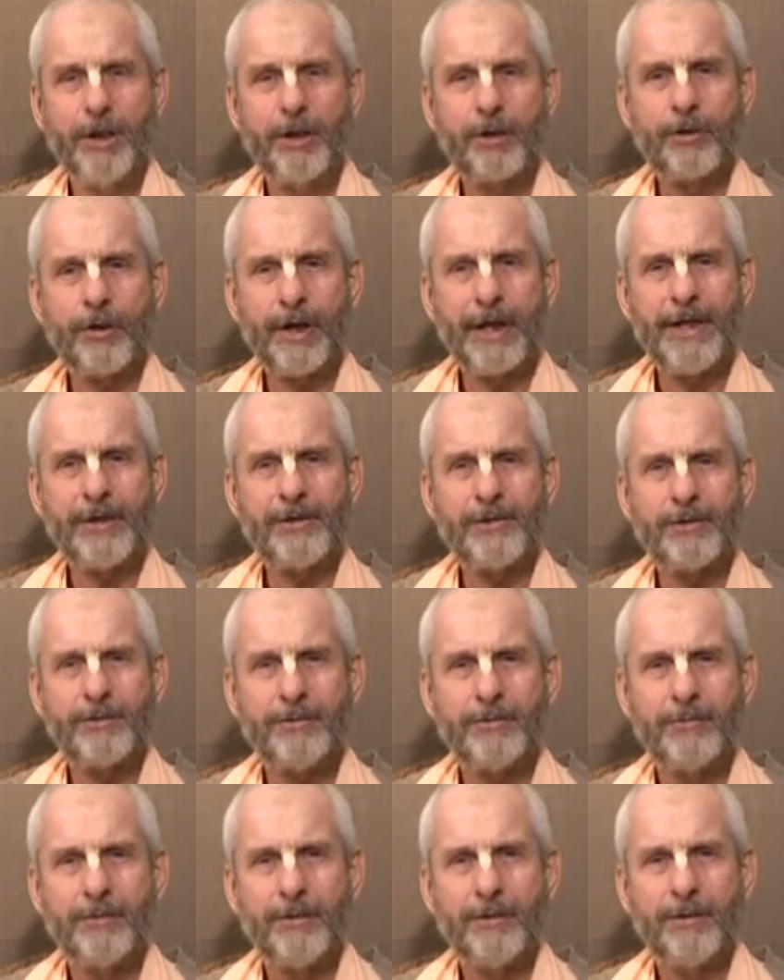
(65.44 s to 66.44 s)
great
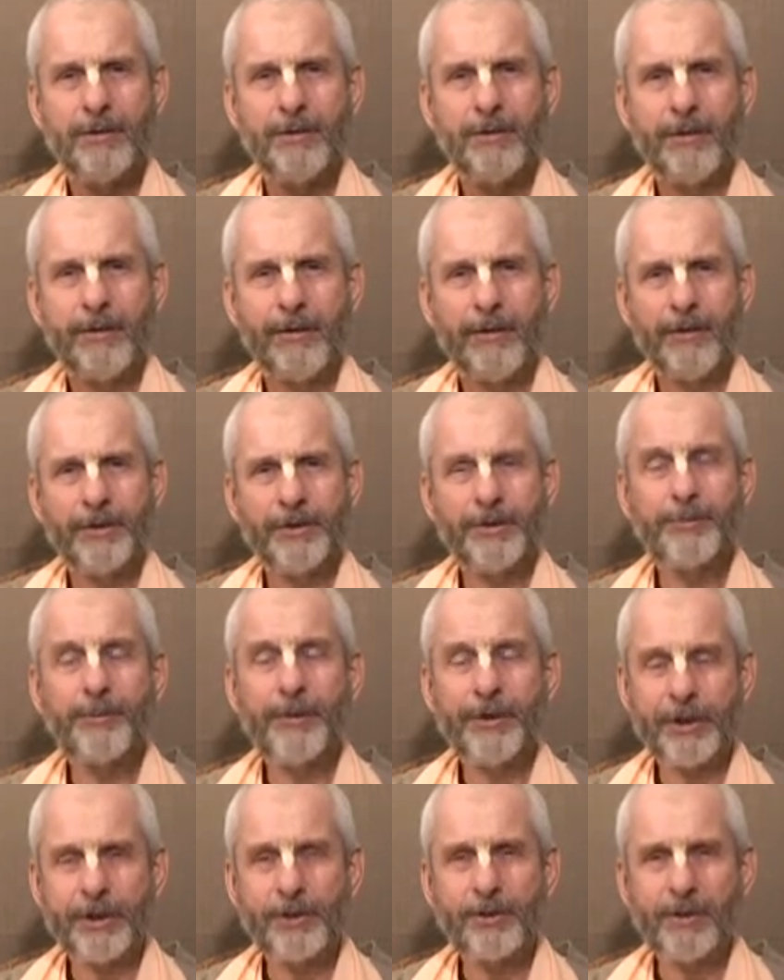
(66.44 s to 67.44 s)

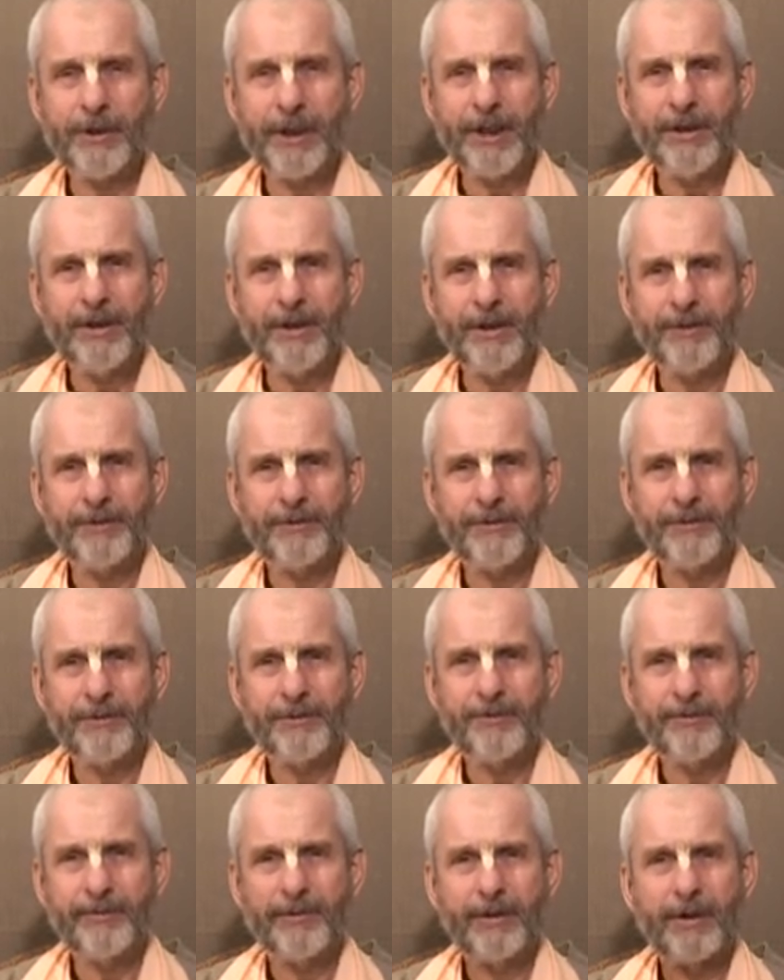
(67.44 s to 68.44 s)
spiritual
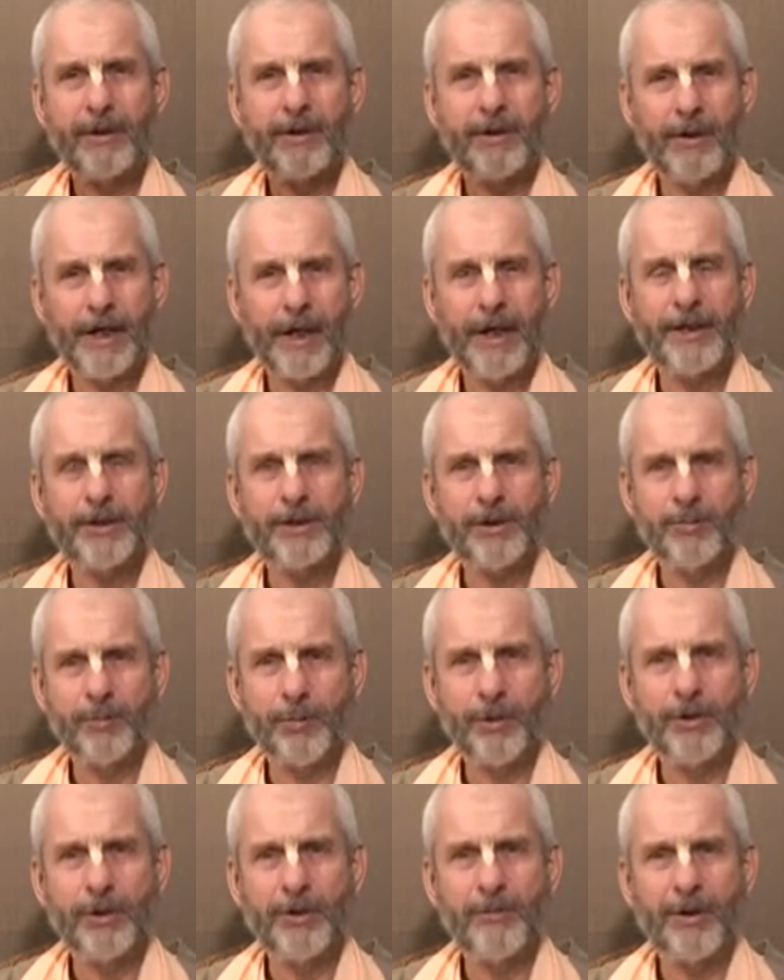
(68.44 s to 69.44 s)
leaders, Christ,
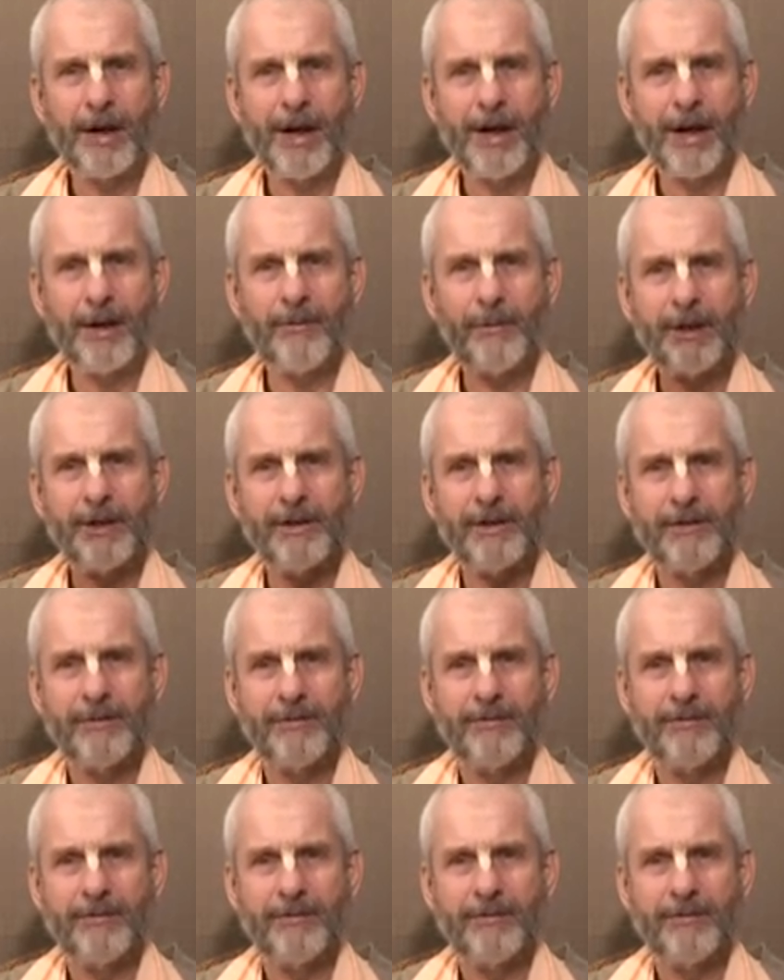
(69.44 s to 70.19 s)
Buddha, Muhammad,